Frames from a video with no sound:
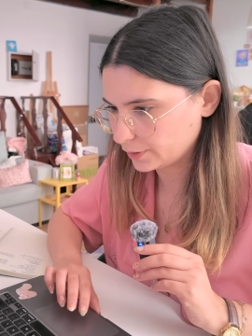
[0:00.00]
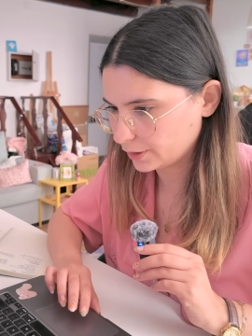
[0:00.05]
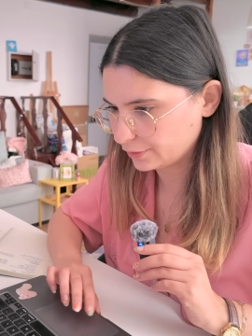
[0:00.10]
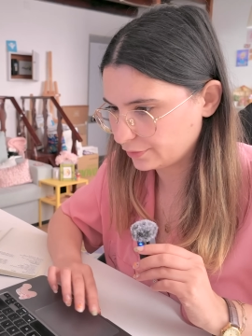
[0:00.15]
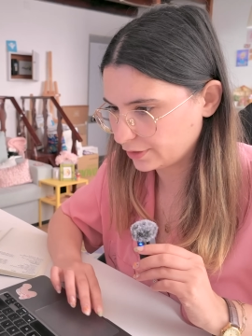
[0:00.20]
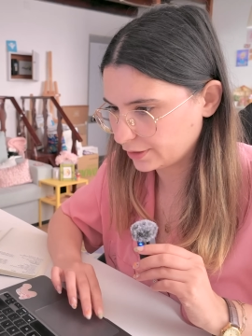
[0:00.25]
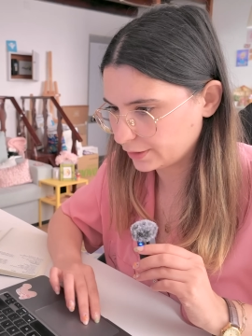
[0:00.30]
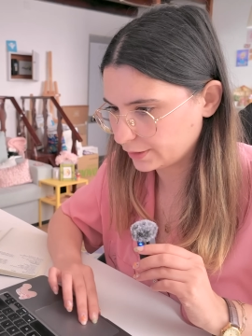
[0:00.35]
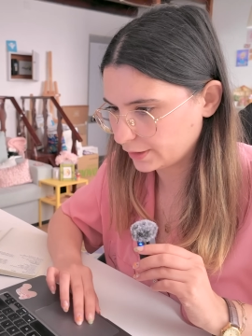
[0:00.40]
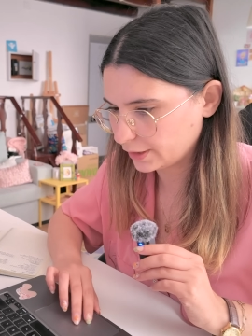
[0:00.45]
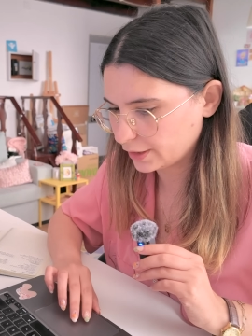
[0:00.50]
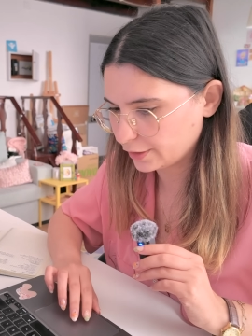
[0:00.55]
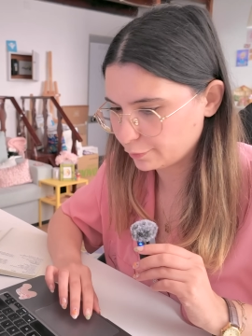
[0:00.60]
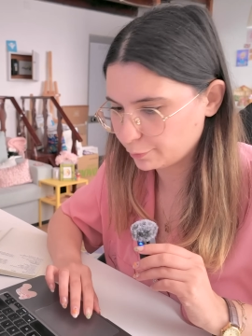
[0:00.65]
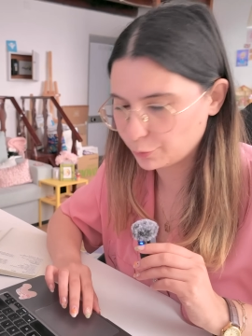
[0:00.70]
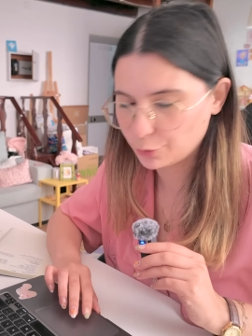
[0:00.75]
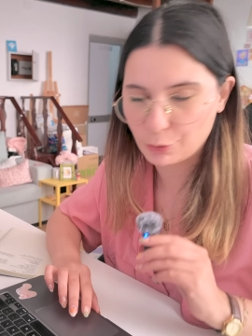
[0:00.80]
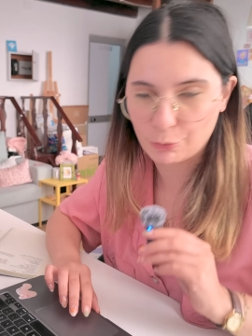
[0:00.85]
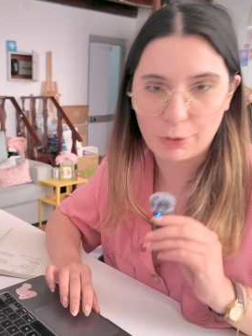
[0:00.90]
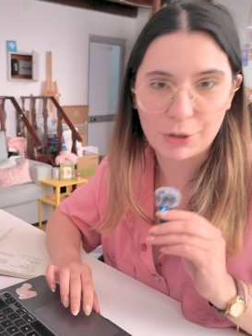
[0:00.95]
I finally have
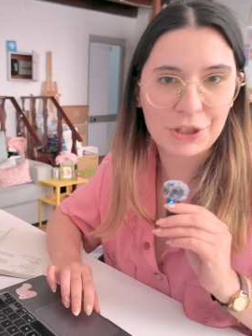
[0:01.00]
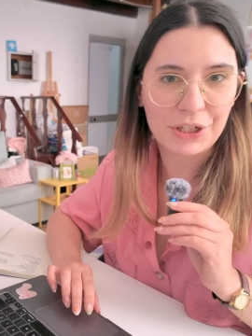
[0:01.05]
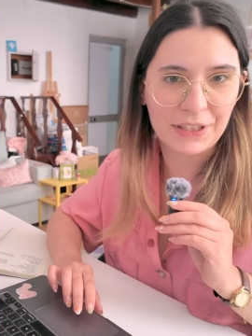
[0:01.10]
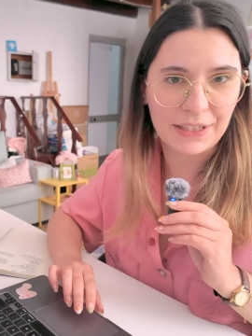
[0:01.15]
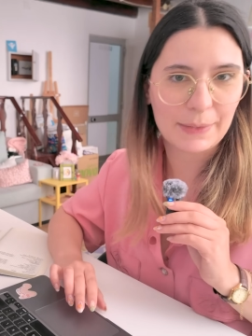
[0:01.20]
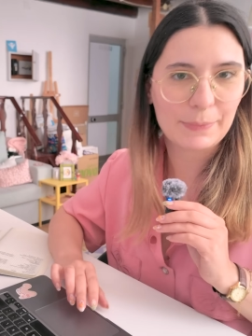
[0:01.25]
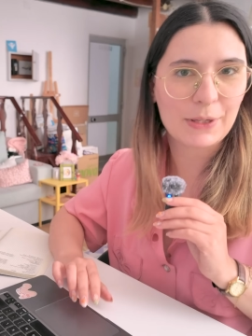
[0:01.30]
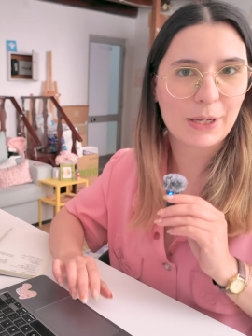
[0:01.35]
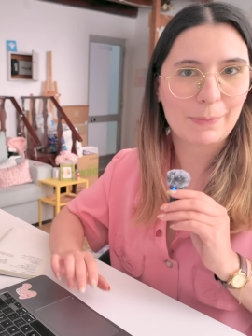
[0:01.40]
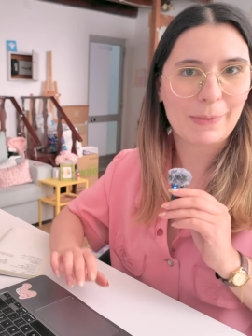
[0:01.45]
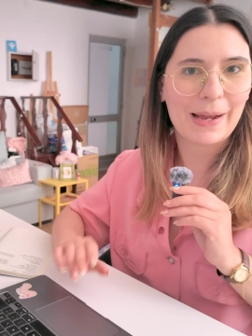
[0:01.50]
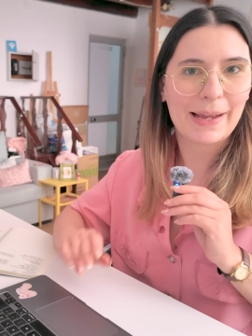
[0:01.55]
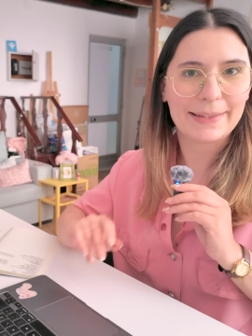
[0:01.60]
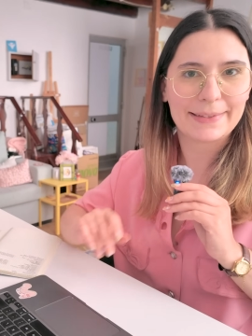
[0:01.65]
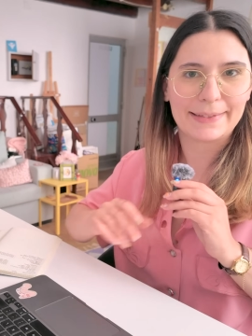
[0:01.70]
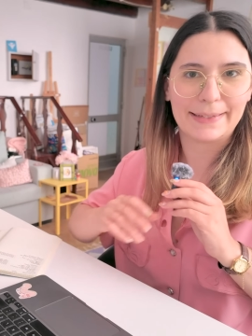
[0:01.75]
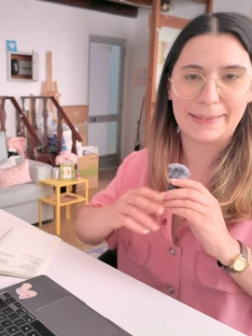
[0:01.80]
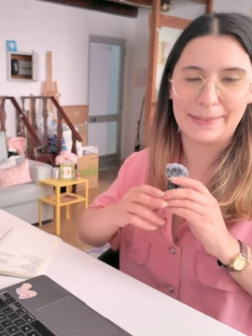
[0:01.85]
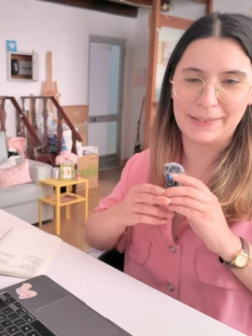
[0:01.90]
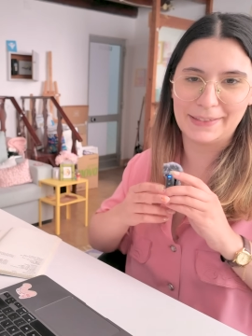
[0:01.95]
more washi tapes on my
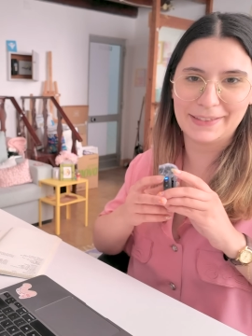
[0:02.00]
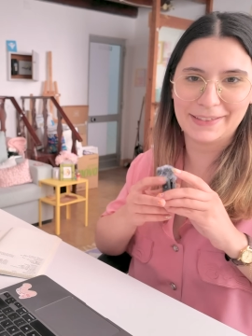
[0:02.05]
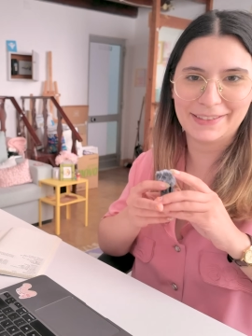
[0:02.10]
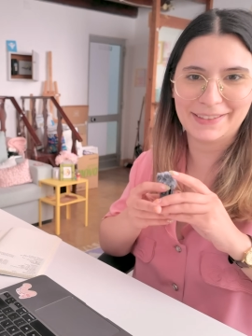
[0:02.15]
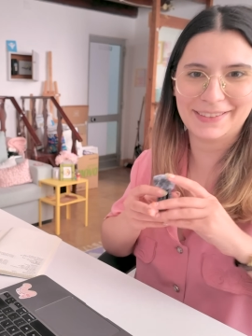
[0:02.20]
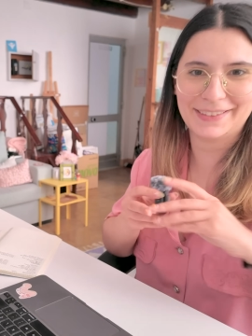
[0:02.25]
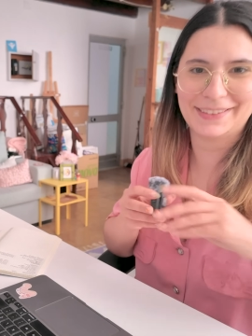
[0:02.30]
Etsy.